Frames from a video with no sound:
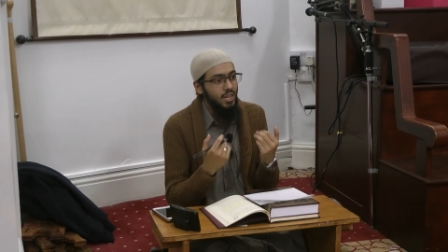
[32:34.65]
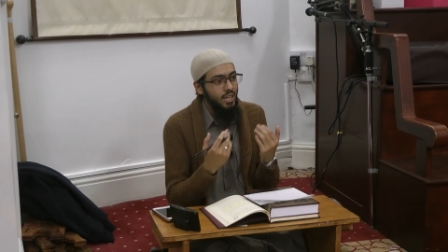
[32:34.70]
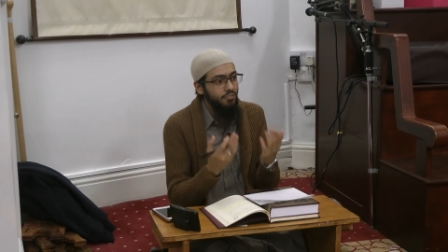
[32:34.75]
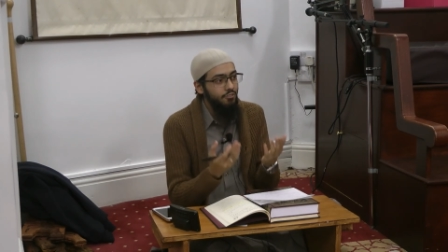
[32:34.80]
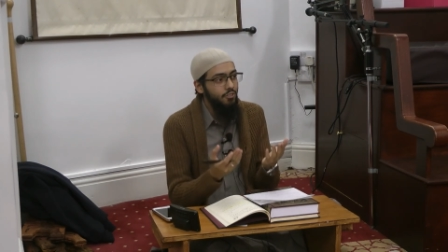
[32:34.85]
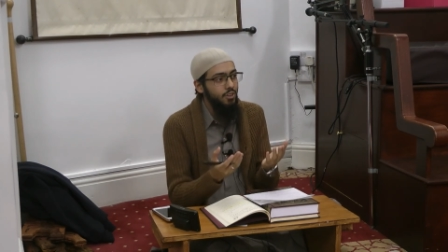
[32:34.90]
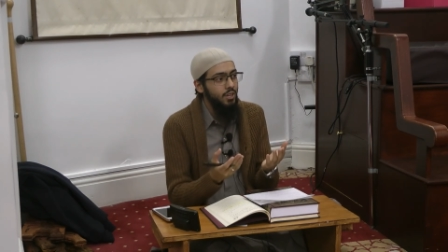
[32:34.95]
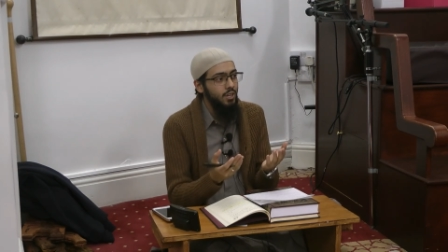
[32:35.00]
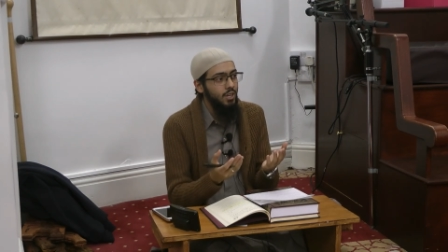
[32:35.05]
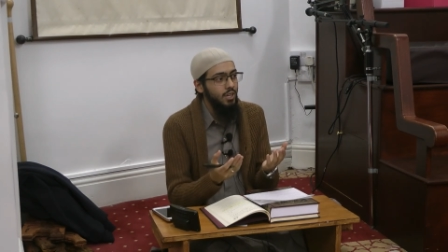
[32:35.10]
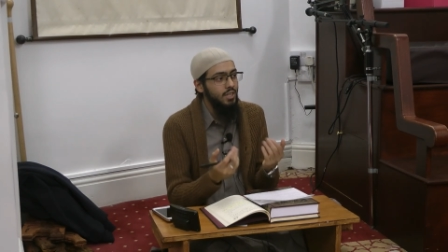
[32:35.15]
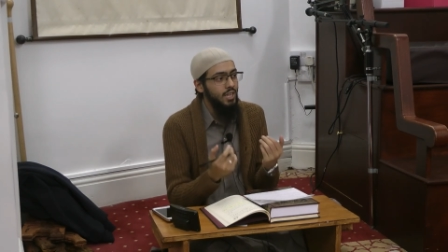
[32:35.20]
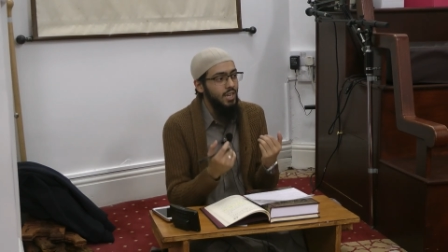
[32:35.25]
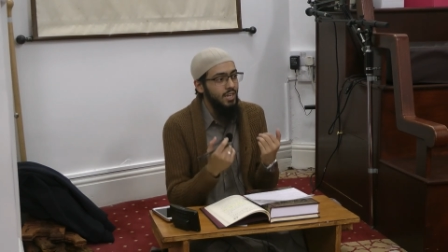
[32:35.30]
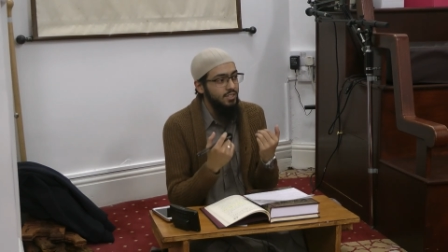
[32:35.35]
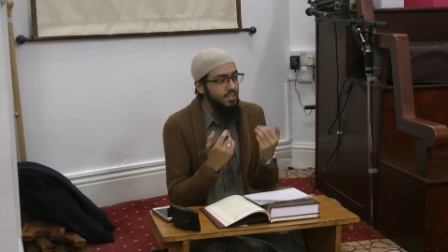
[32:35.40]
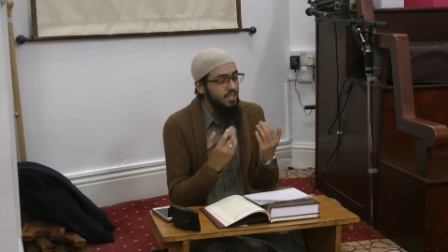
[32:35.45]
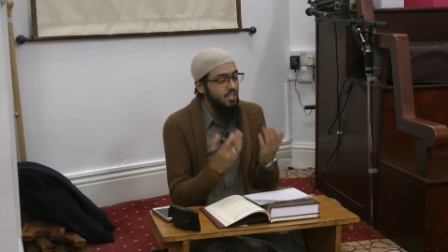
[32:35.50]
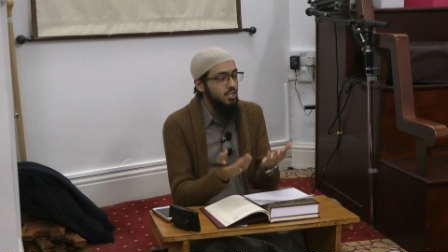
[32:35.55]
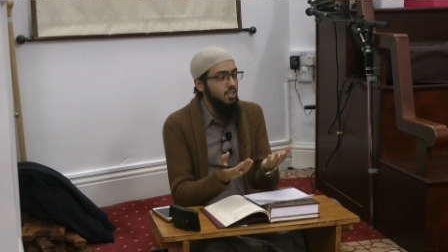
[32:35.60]
living and the
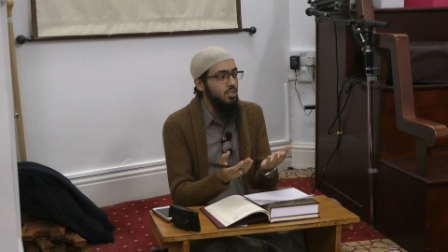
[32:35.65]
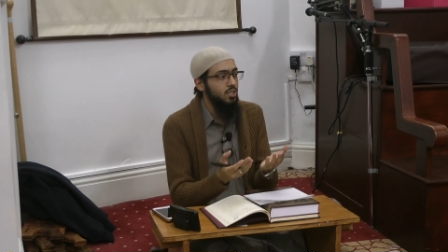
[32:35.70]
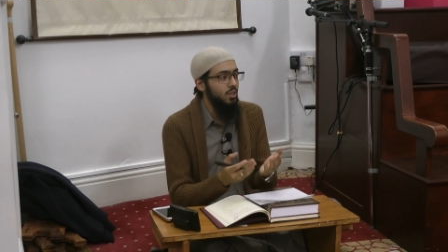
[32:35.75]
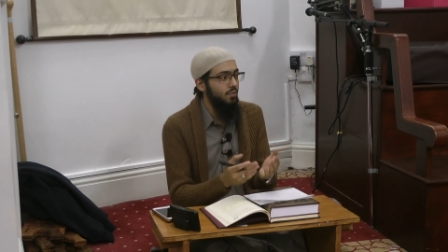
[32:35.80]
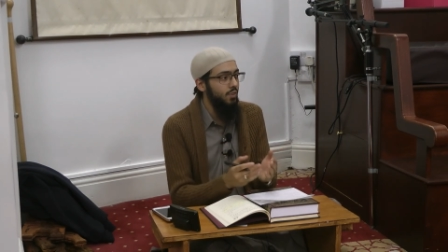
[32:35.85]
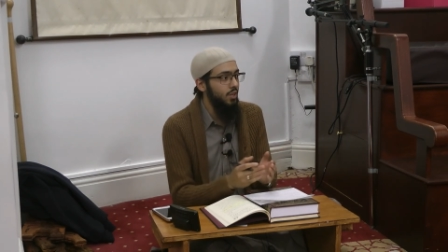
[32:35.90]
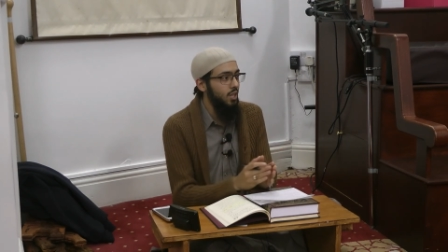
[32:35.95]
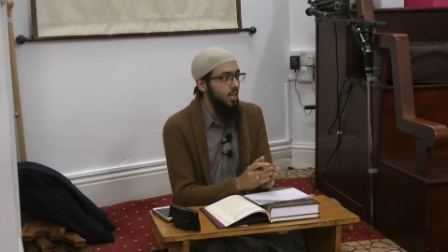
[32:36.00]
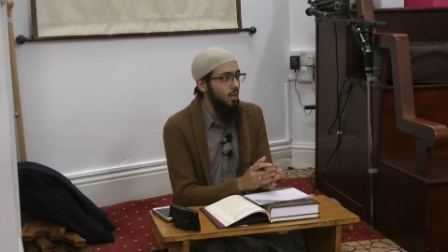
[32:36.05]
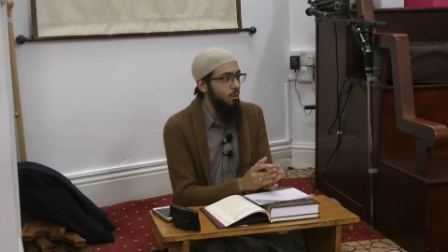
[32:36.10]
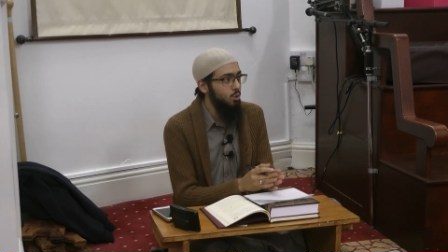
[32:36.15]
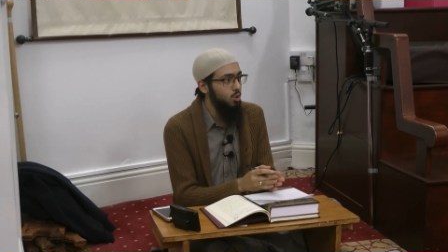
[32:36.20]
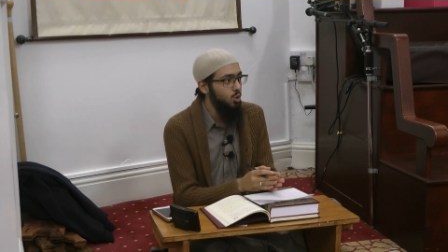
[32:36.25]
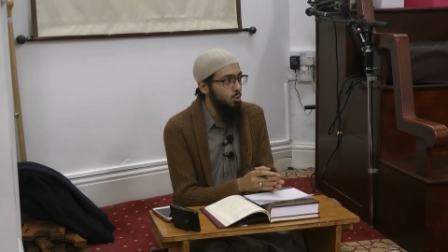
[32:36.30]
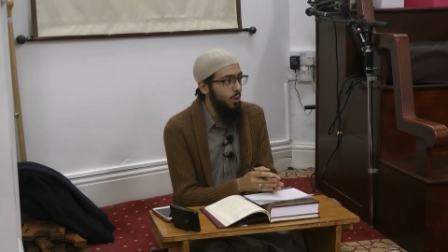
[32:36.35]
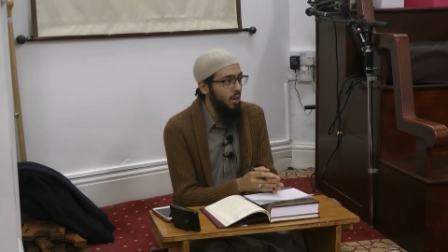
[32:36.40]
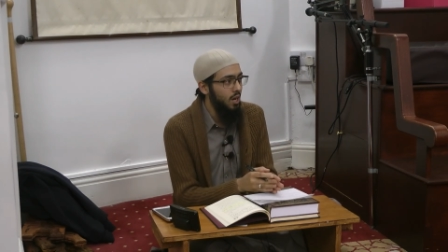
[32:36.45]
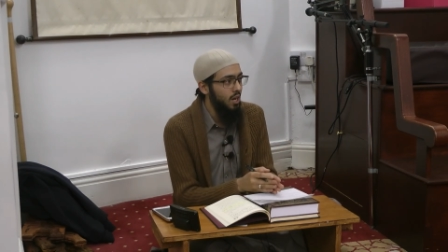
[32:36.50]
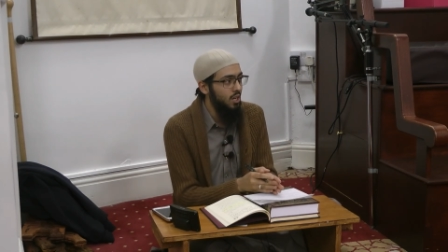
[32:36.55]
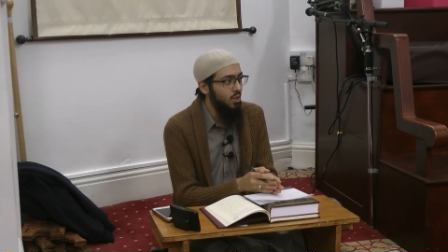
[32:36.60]
existence of Allah
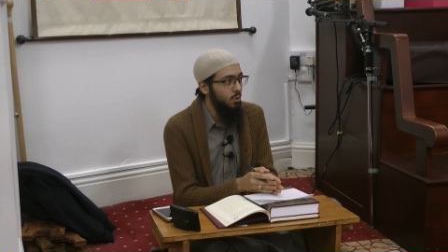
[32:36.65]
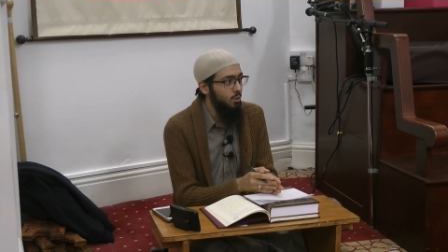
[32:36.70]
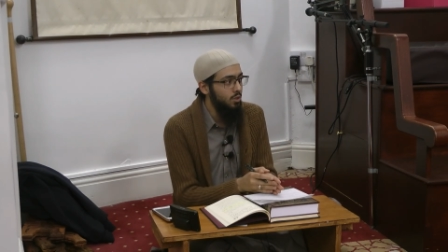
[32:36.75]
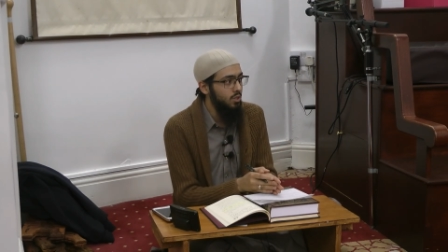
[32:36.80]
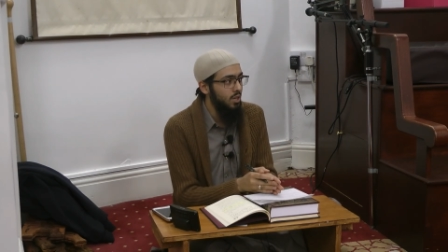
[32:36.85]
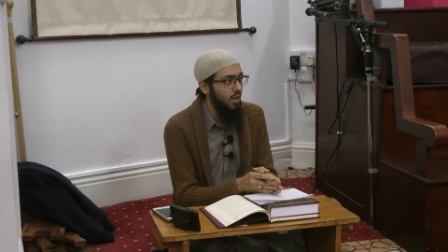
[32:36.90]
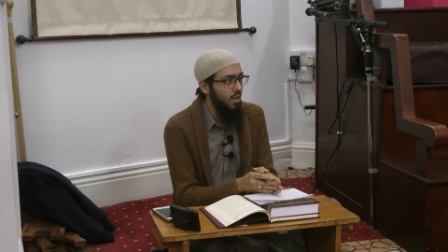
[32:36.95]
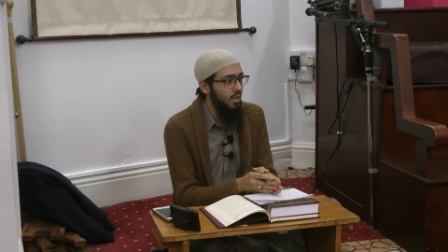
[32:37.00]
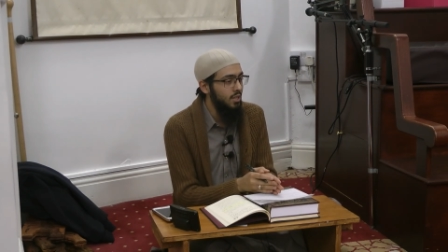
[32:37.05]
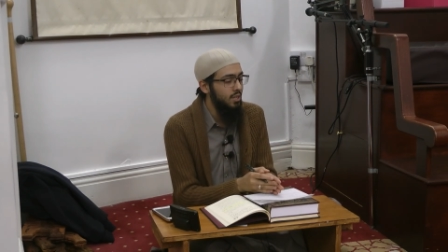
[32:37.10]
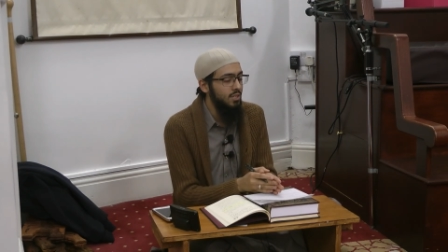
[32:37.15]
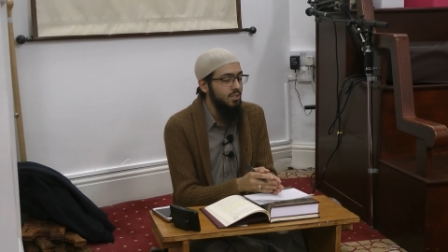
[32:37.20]
subhanahu wa ta'ala,